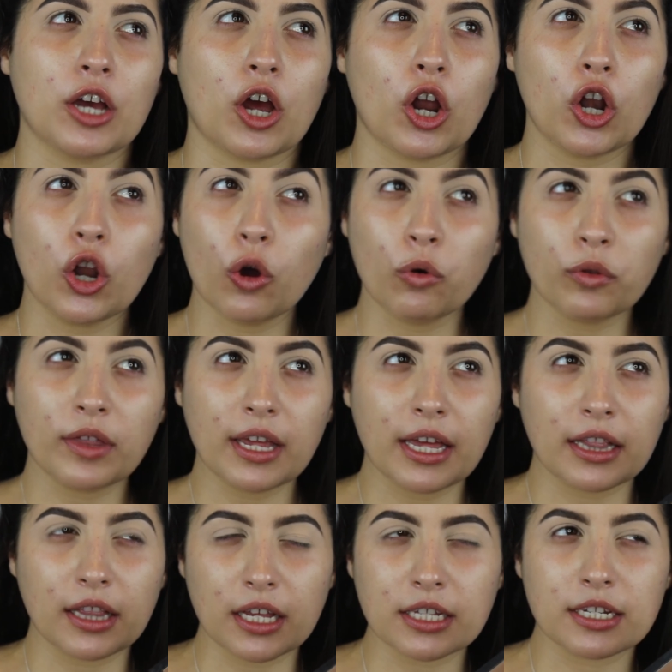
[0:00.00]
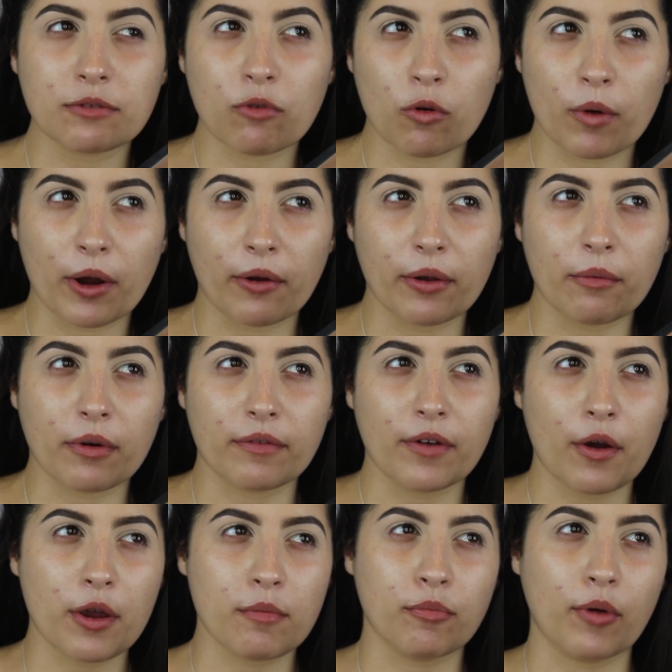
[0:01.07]
clothing and things that we're wearing were
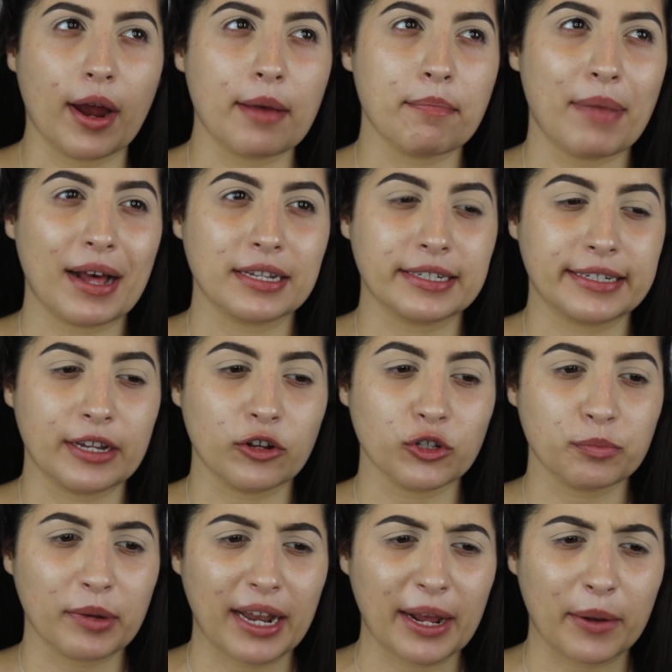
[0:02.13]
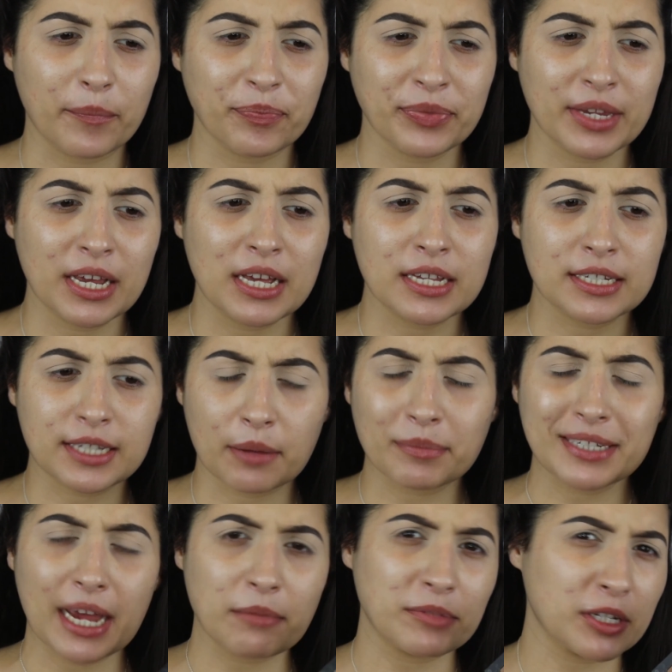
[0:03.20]
very bright pastels, but like
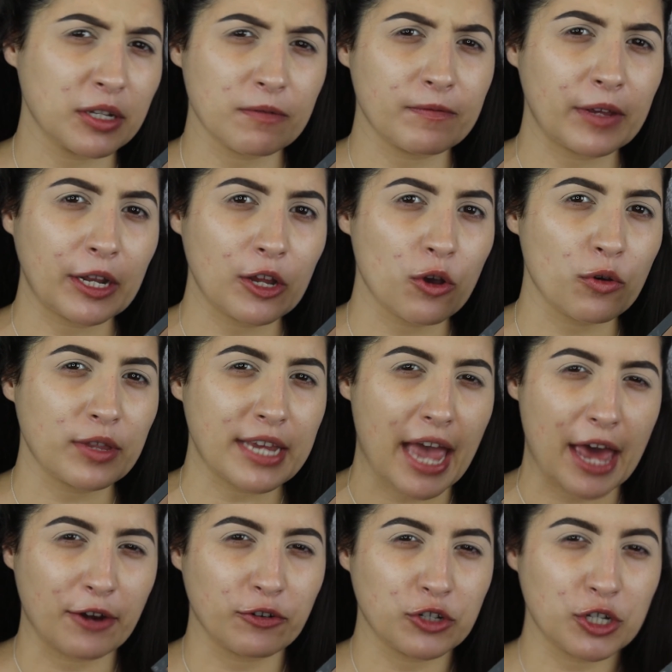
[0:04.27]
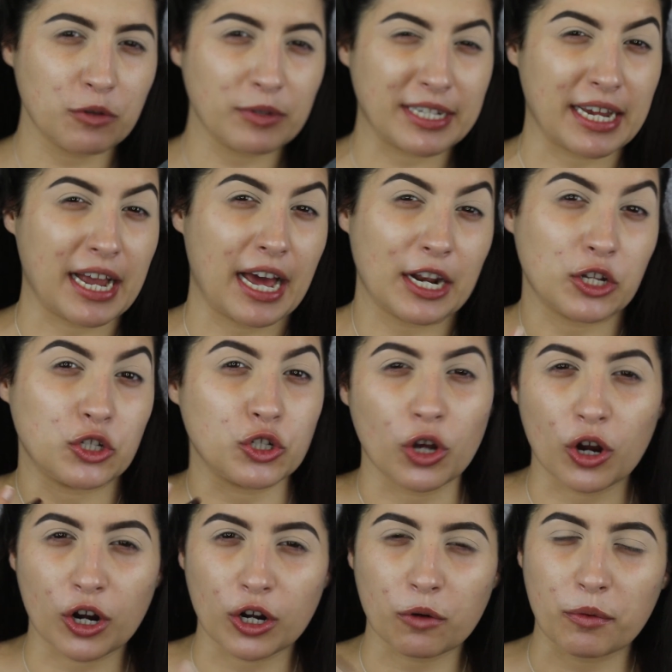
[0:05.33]
sometimes in the video the energy was like kind of
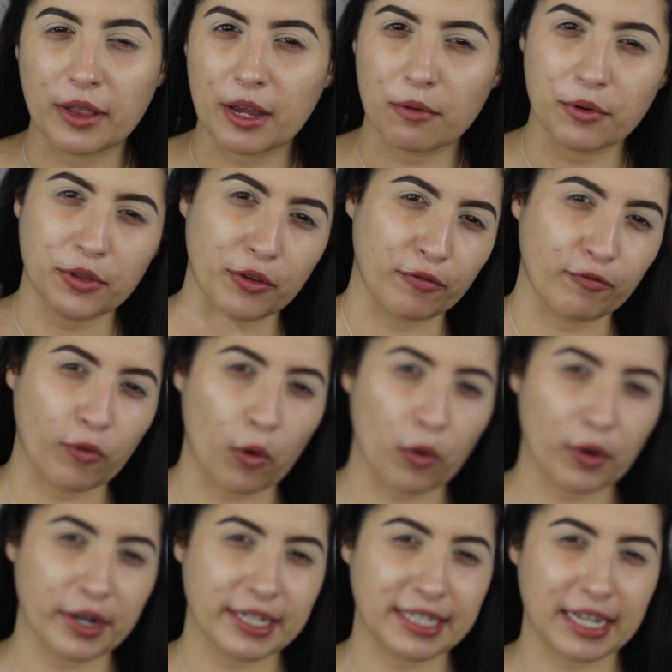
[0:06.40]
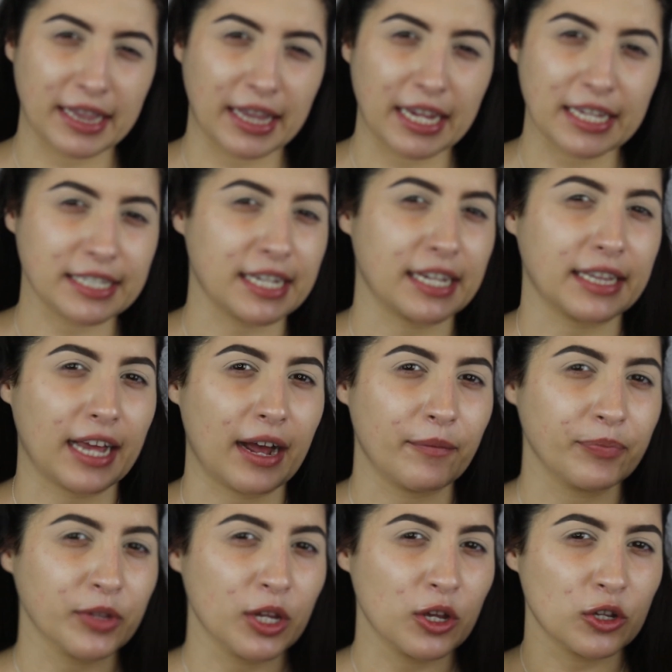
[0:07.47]
dark when they were in the forest and things like
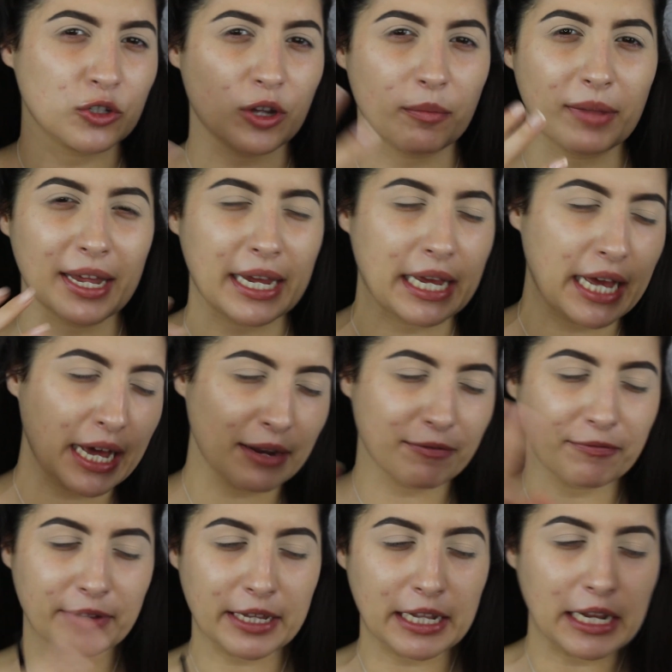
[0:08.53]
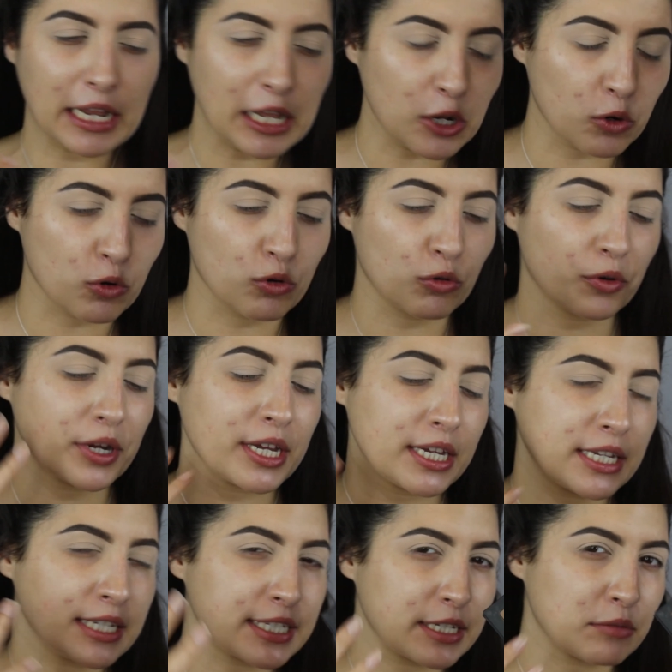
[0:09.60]
that. So I'm like kind of feeling a little
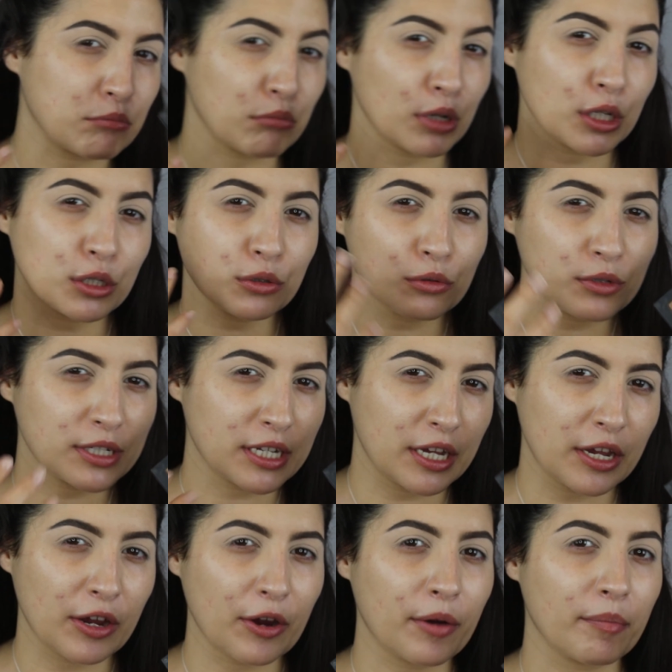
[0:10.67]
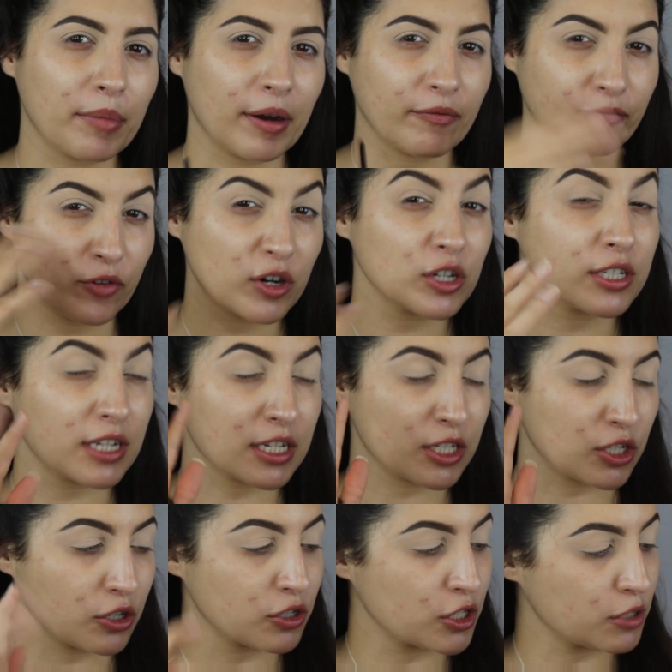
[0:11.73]
greens and blues here, but first let's
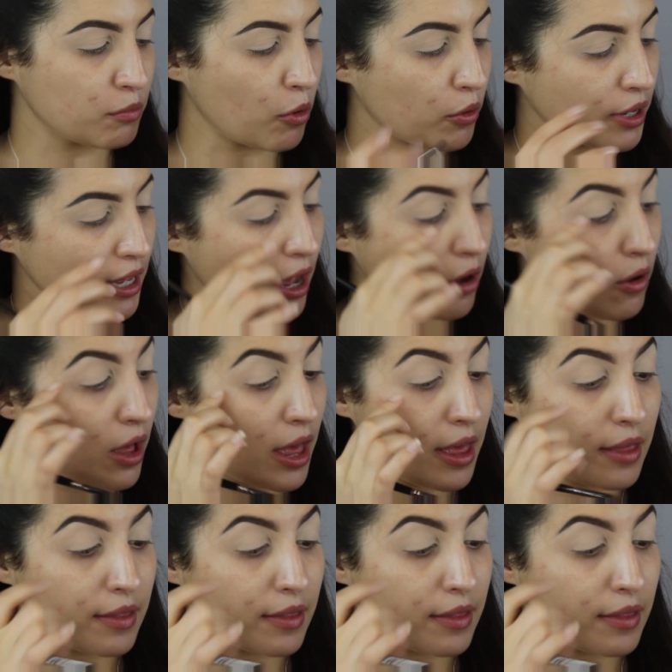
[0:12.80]
start smoking out